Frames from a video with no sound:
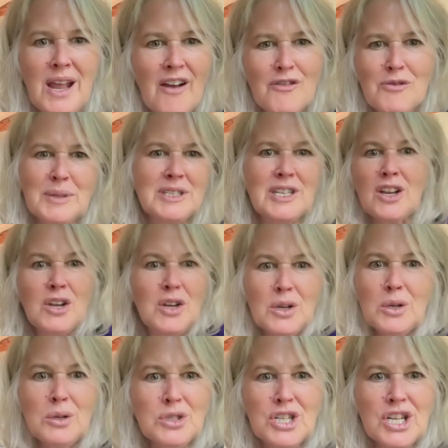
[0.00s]
Everybody's like,
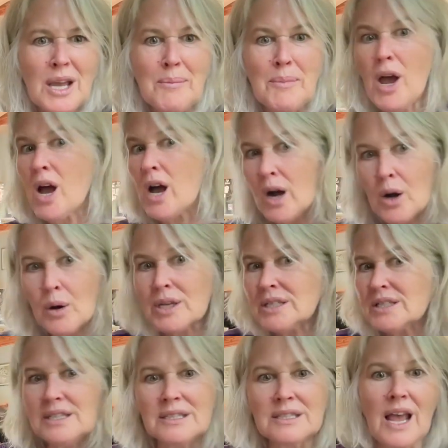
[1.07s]
who's Jim? Oh,
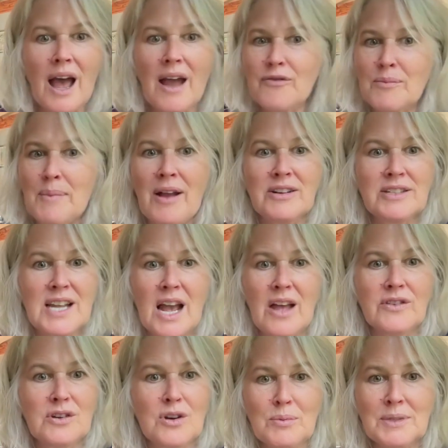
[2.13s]
he's this guy from out of
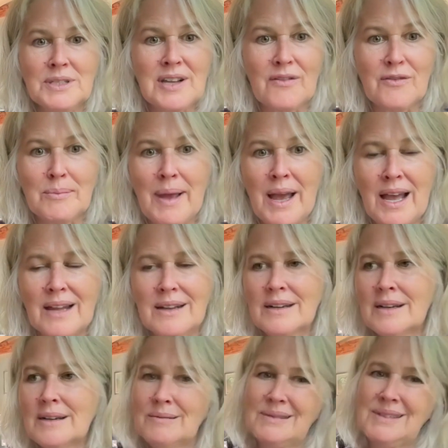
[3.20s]
town that nobody's ever met.
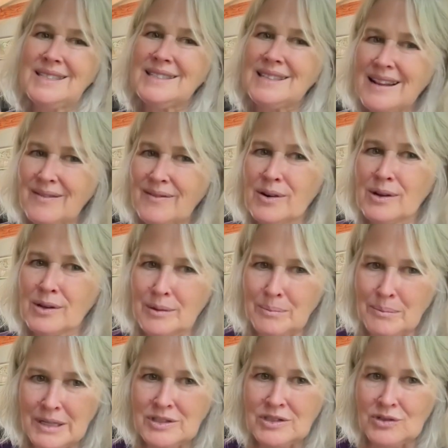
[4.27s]
Well, that's not a very good
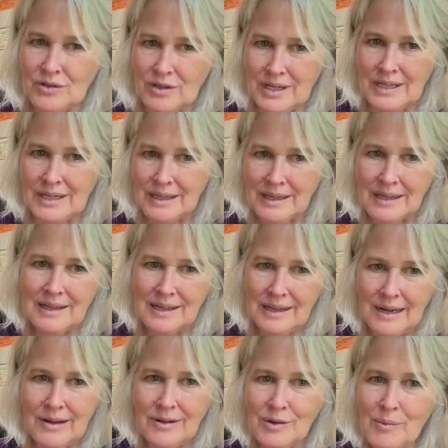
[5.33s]
mystery.
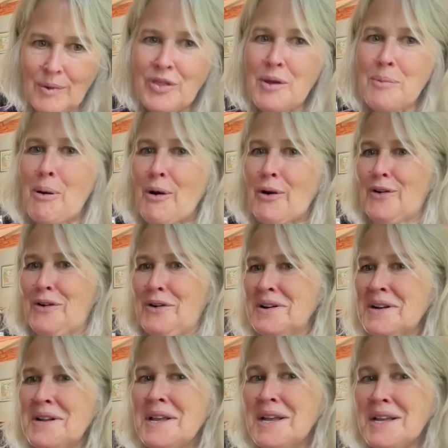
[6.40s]
You want the
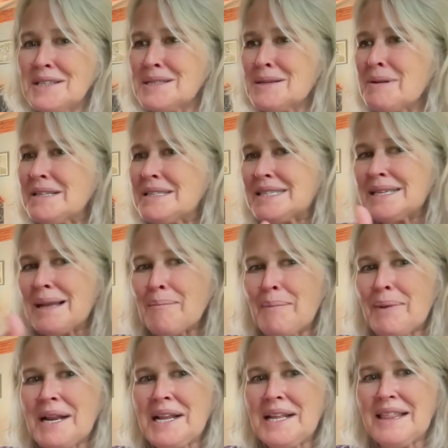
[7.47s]
murderer to be
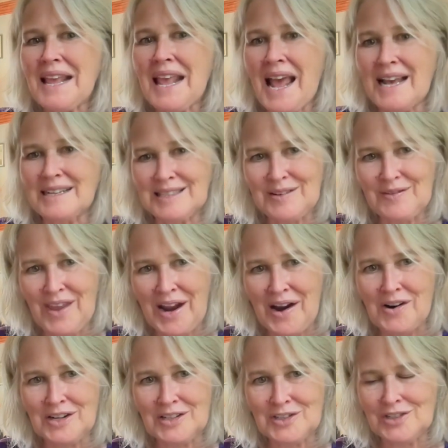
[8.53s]
somebody in the cast of
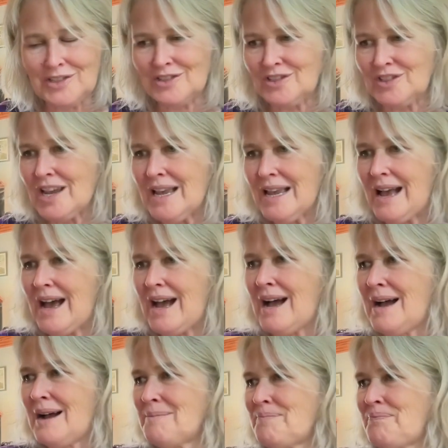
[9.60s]
characters.
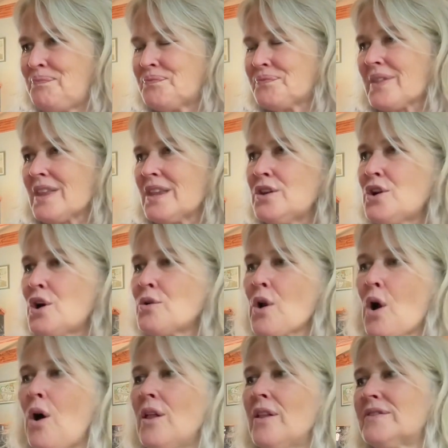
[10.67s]
You don't
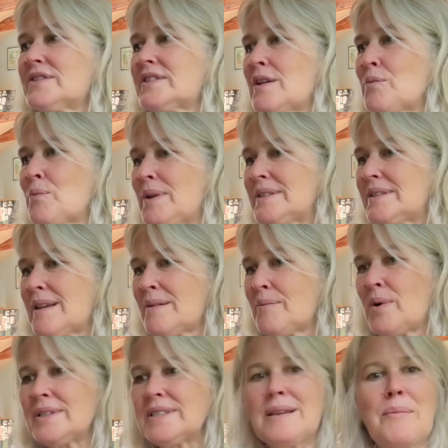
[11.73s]
all of a sudden
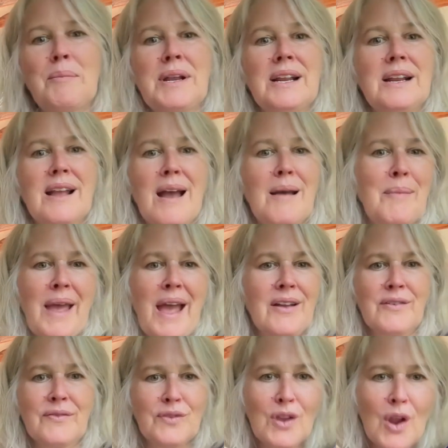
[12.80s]
want somebody to come
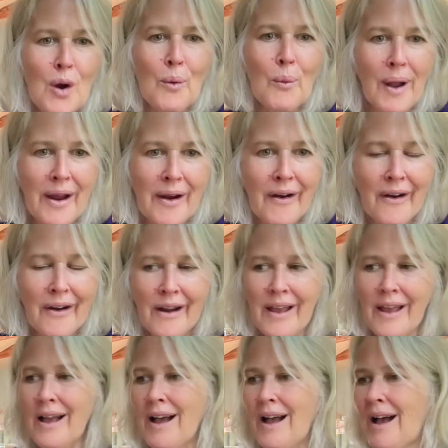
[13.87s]
out of nowhere.
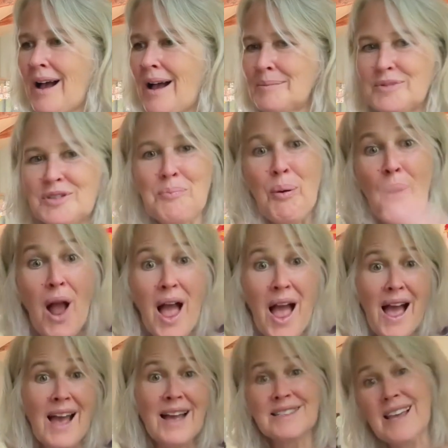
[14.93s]

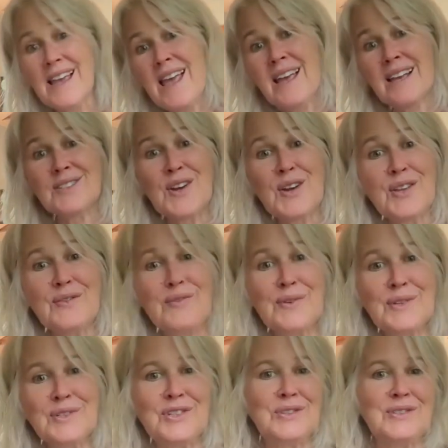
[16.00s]
Surprise, hey, I totally
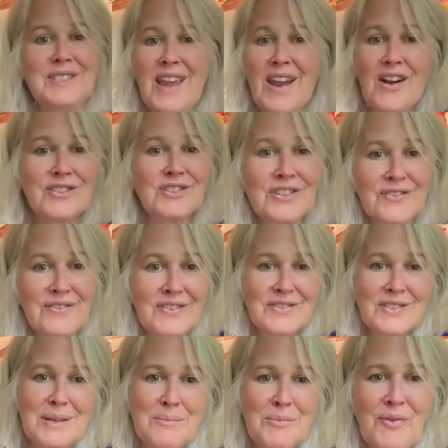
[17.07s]
fooled you. It's a character you've never
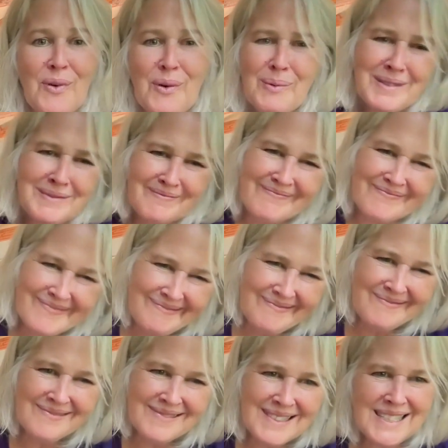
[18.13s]
seen before. Well,
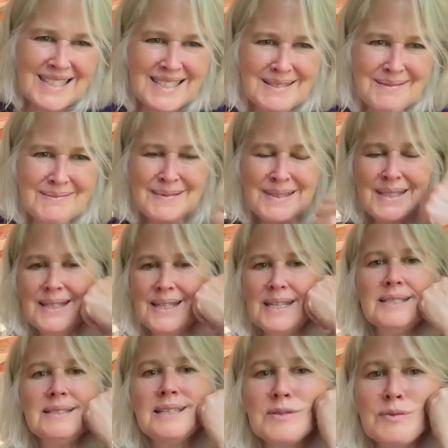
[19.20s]
yeah,
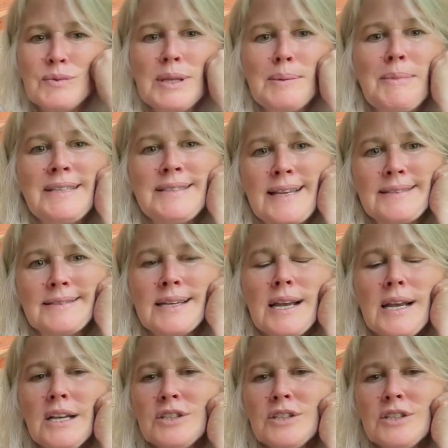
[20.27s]
doesn't really make sense.